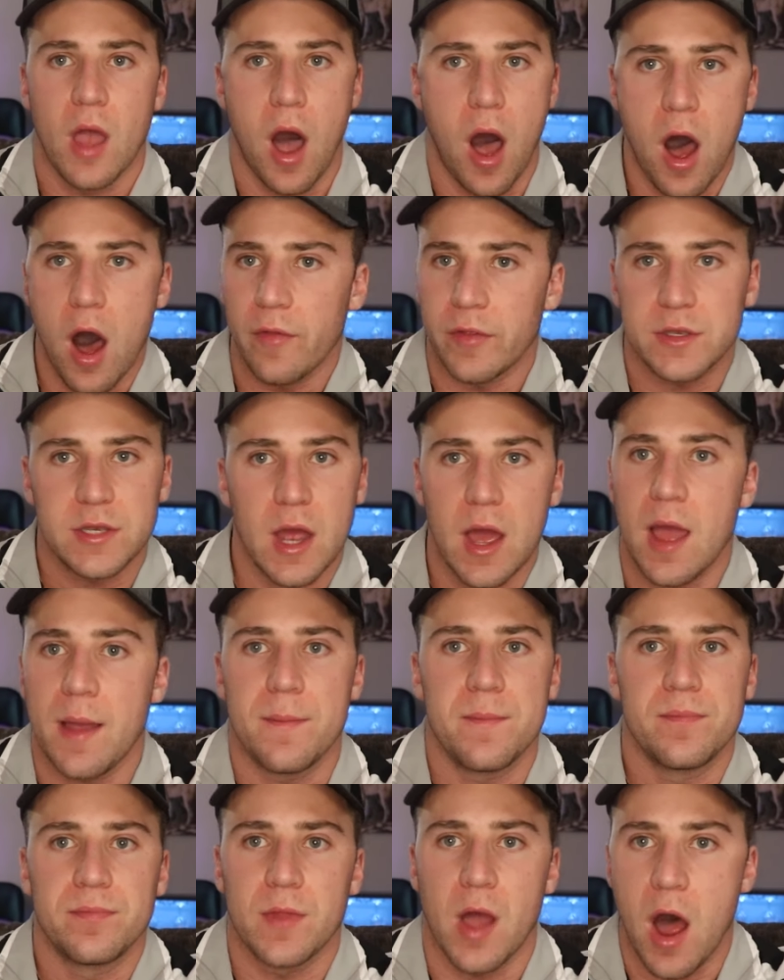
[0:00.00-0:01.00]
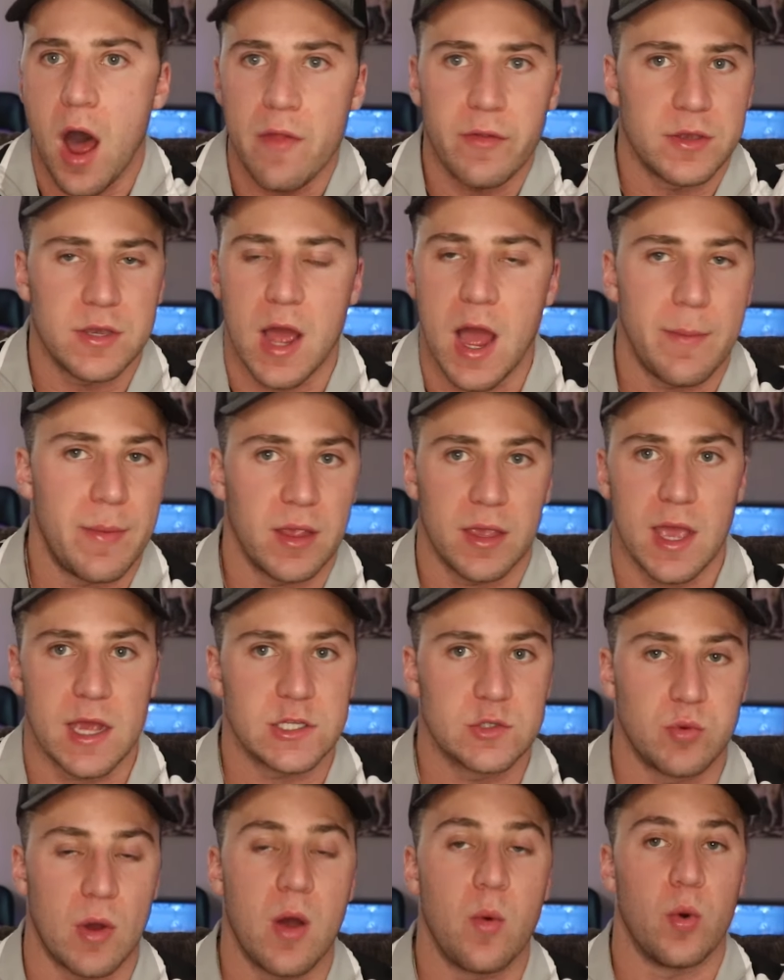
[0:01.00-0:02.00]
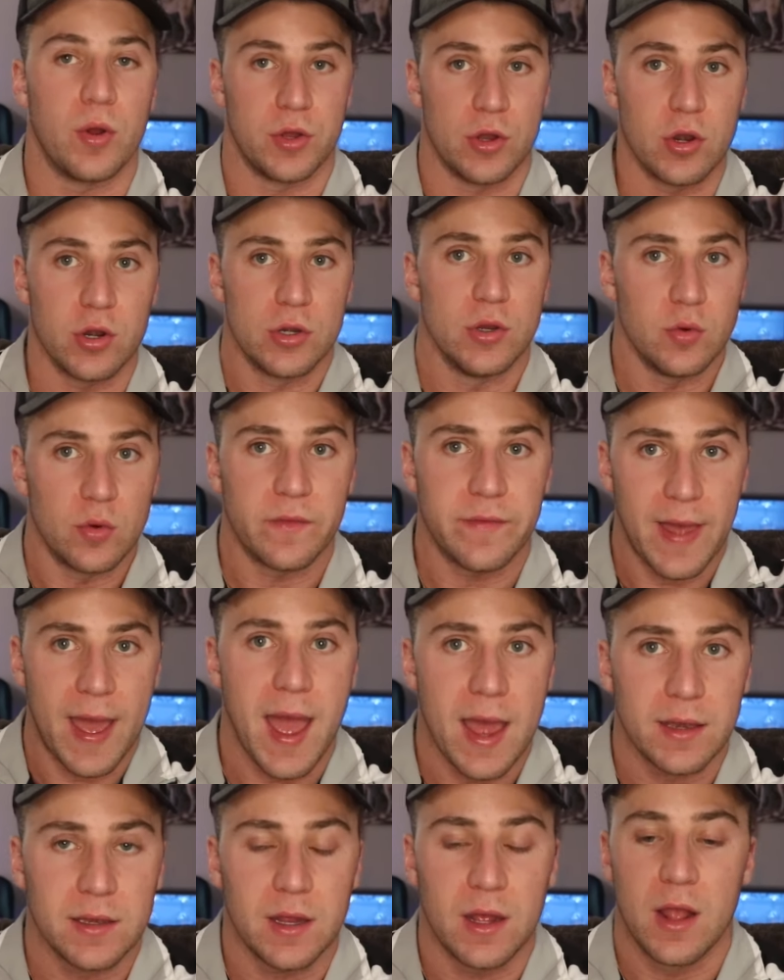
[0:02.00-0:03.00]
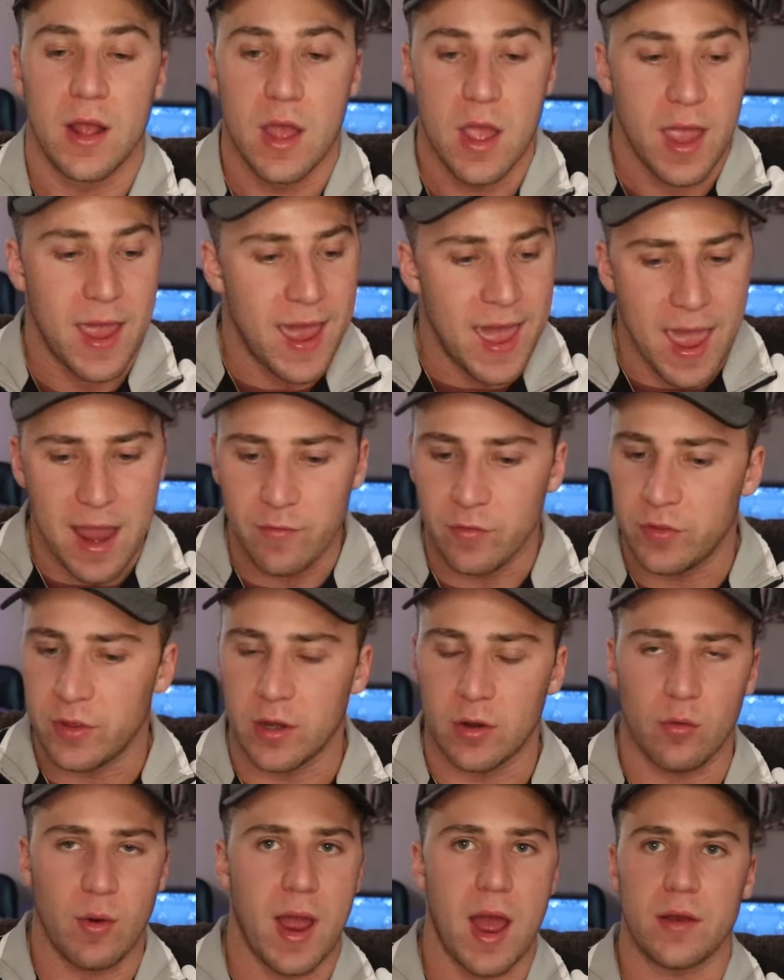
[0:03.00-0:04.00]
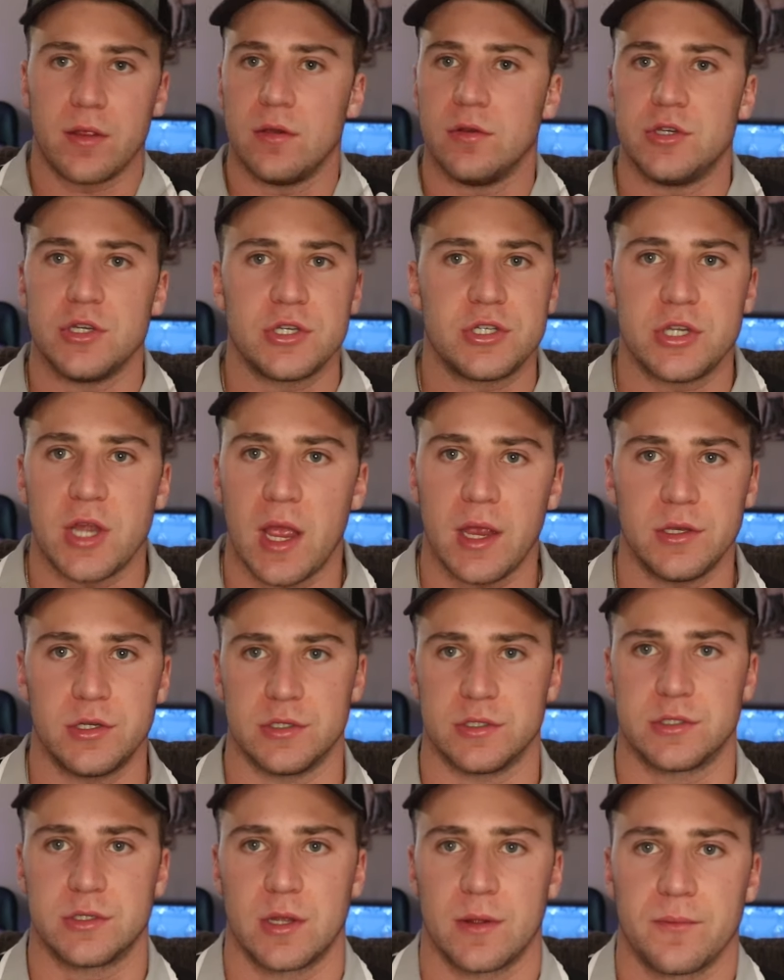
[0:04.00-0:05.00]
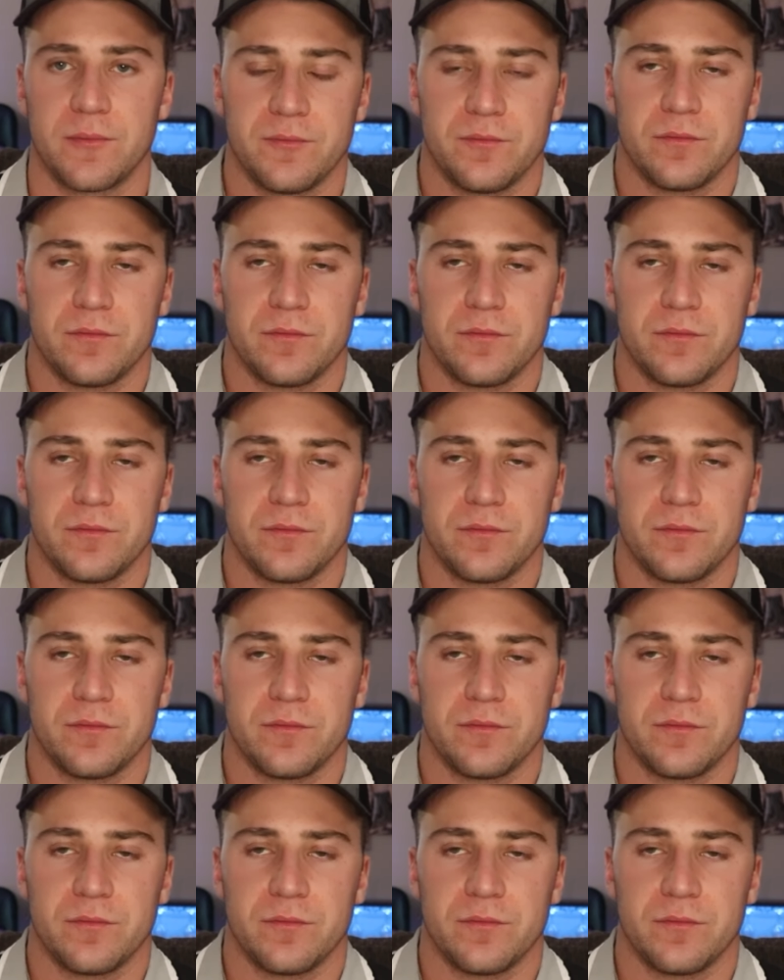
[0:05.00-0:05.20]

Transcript: all the time. And guess what? When you're doing that, everything around you just changes.